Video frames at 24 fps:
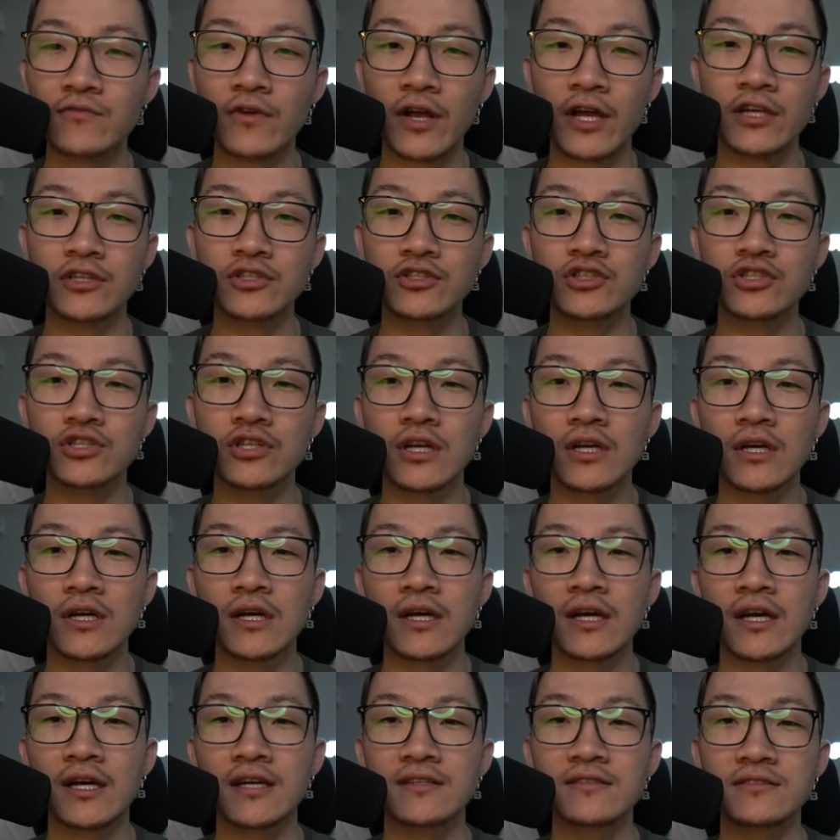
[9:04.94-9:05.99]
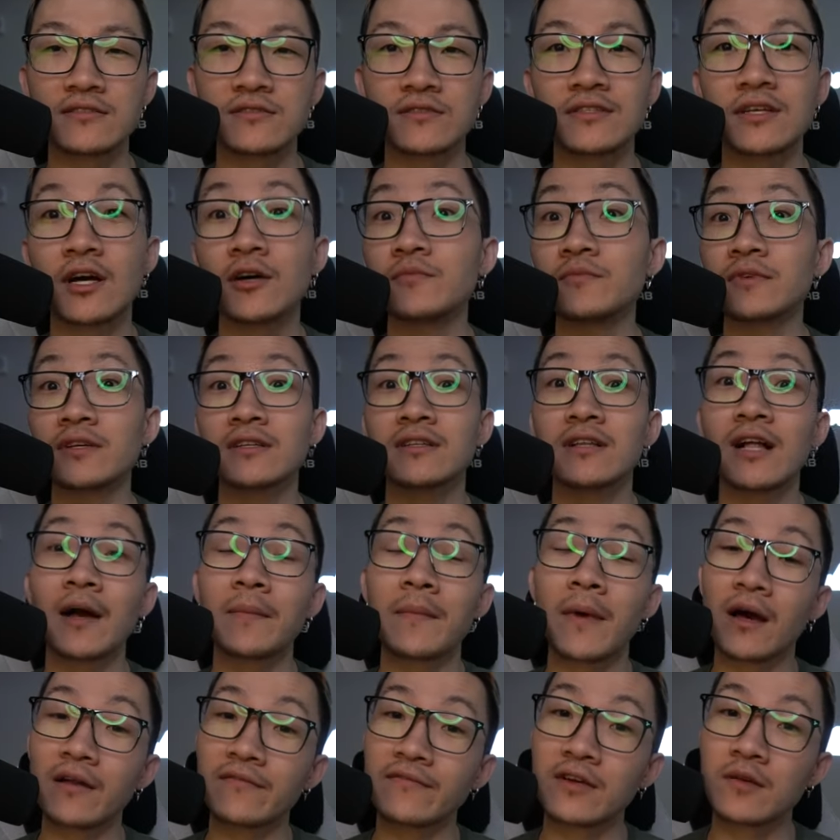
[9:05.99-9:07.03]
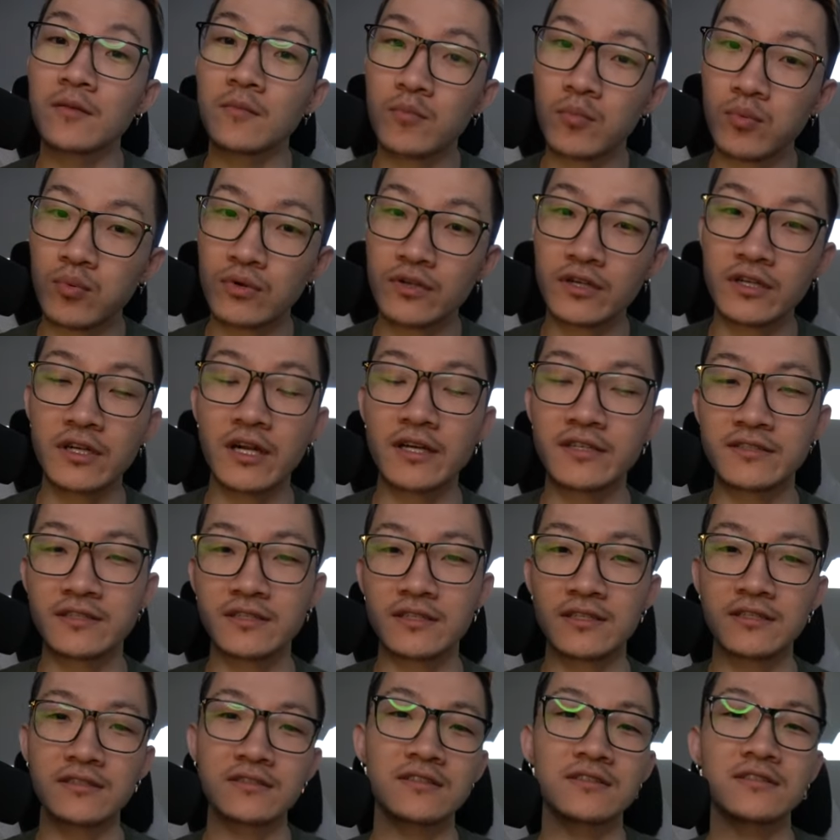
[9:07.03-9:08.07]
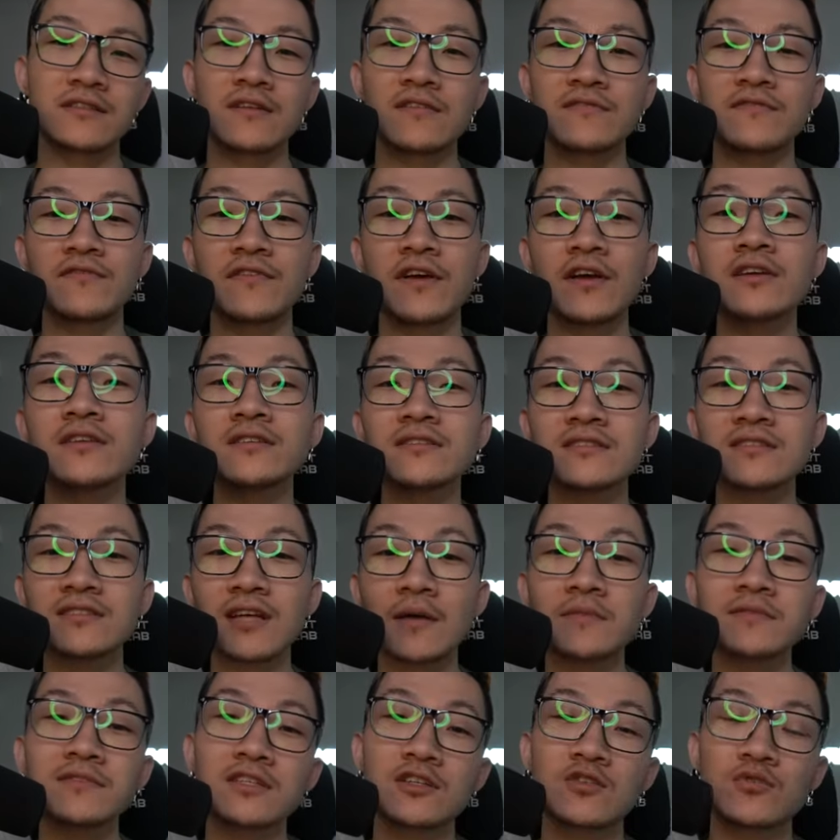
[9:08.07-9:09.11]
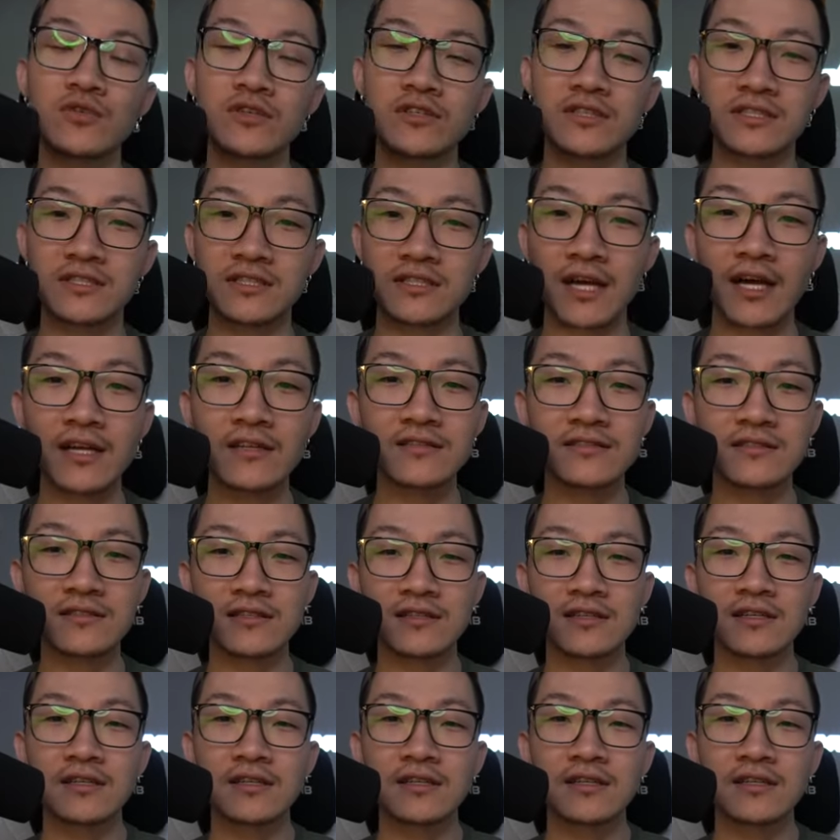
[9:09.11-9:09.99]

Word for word: range, and this was helping me climb out of it pretty nicely. This is a very subsequent set,